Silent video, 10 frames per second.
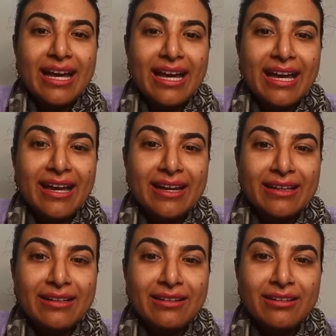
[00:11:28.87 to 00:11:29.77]

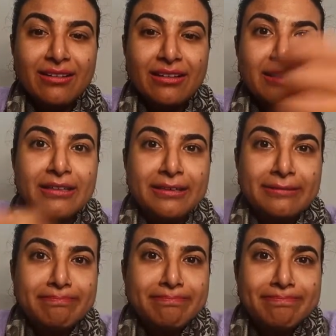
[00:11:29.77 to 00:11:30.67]
and
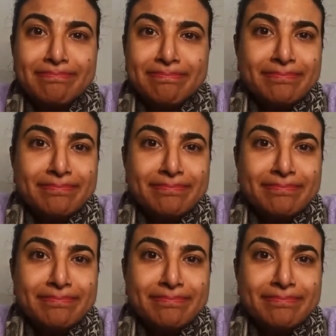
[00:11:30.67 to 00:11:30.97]
um,